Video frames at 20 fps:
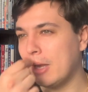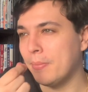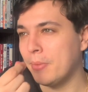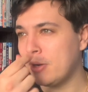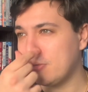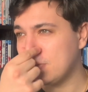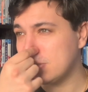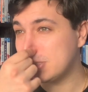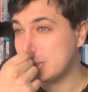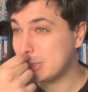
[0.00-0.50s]

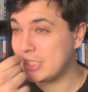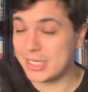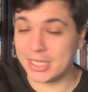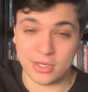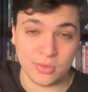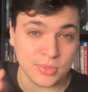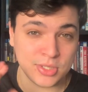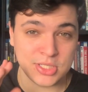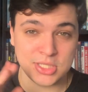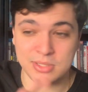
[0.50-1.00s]
Every season, they
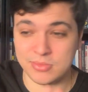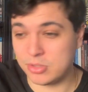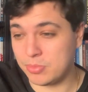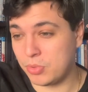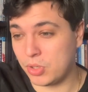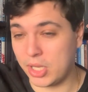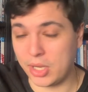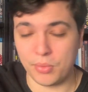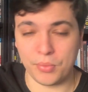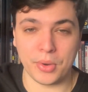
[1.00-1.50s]
always seem to
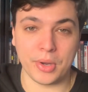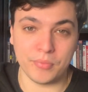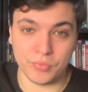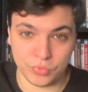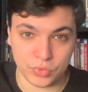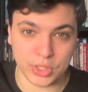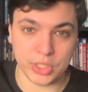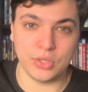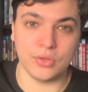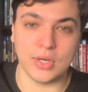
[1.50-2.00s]
pull out one
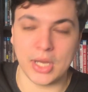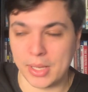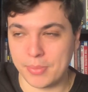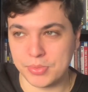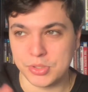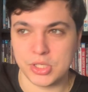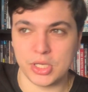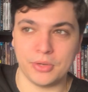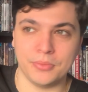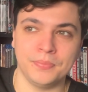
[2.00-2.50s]
really good
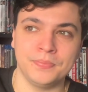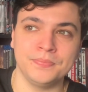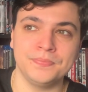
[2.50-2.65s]
episode.